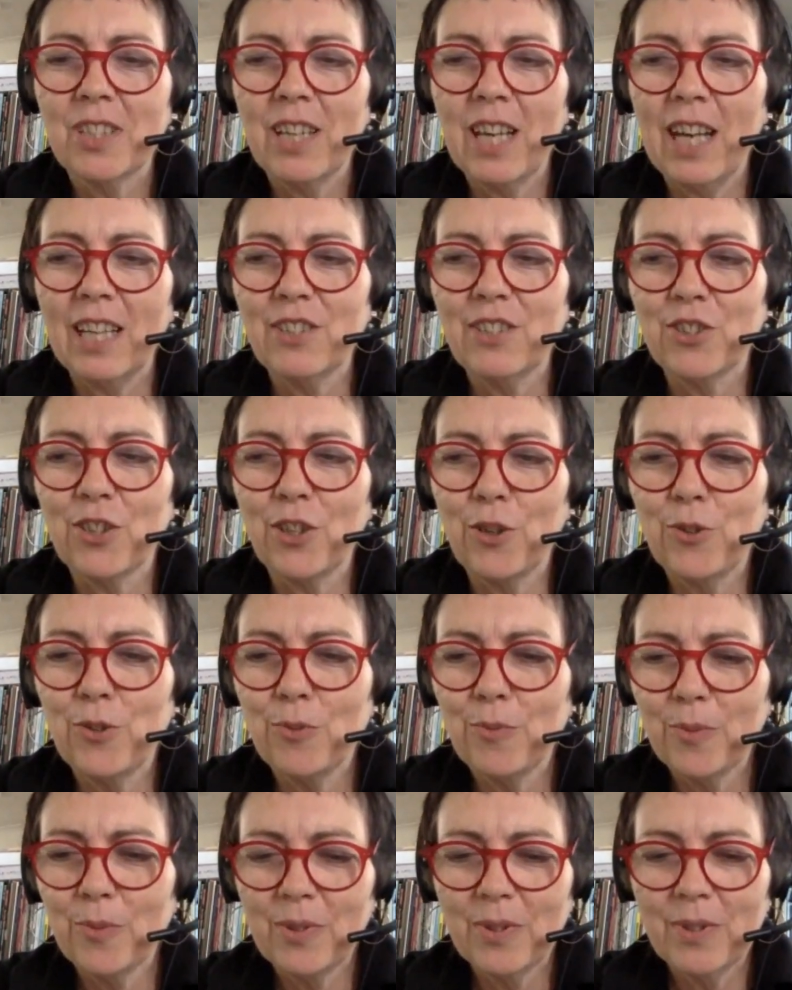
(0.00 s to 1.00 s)
And so
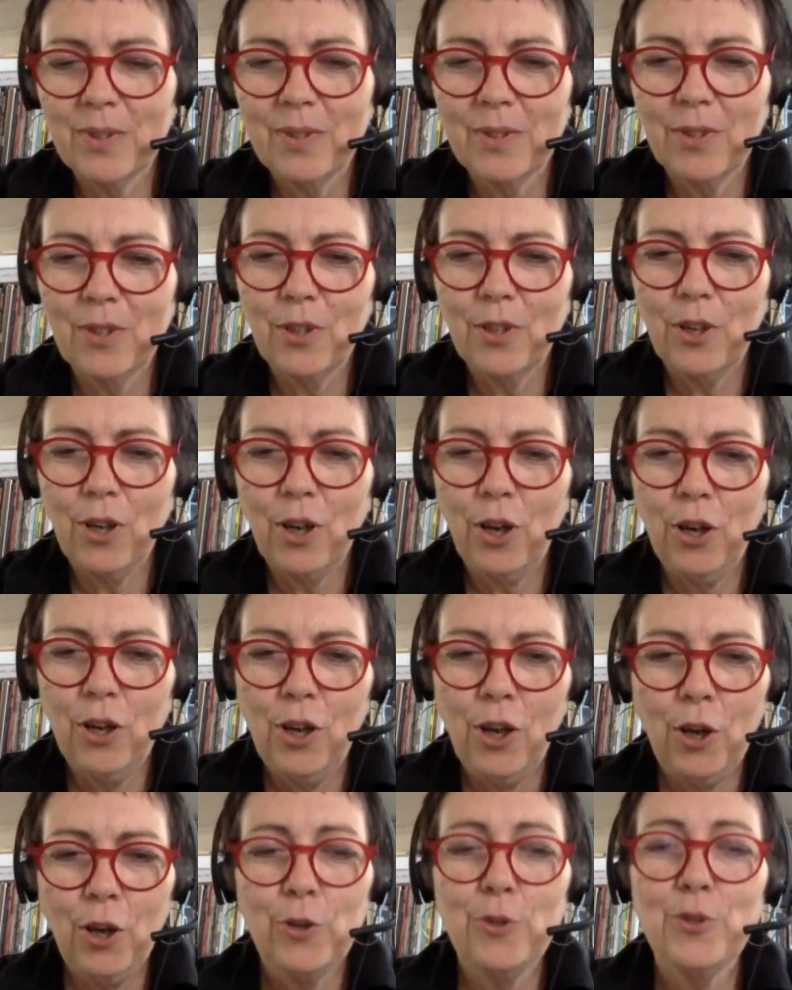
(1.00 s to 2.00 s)

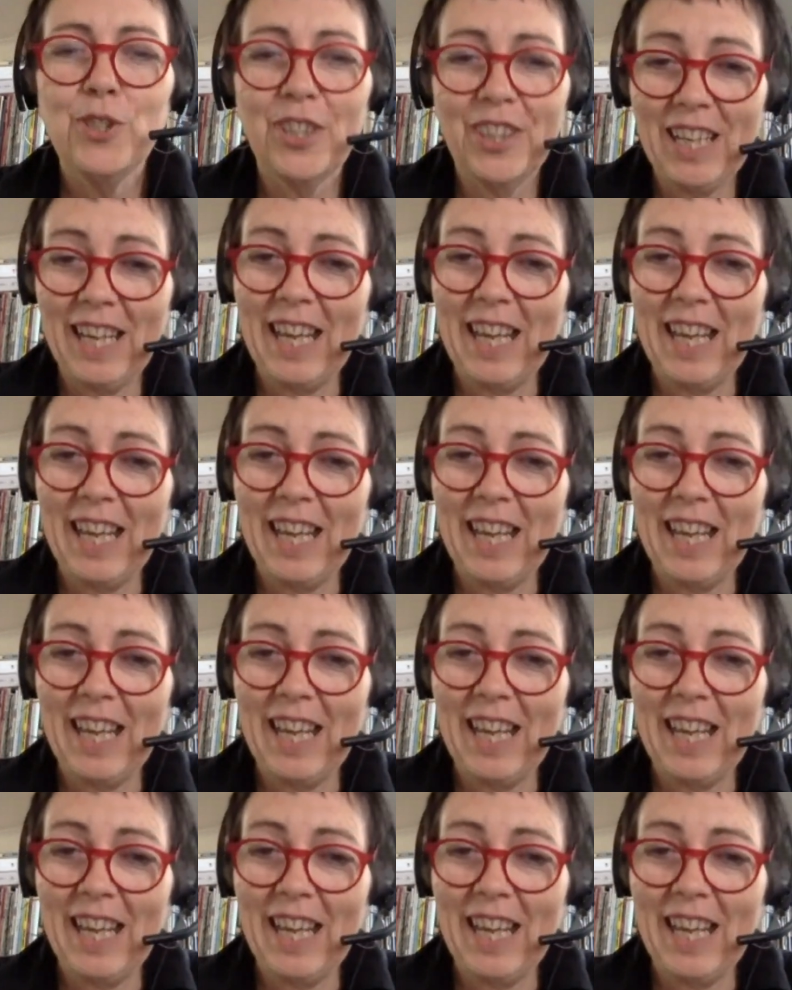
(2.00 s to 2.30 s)
who's at the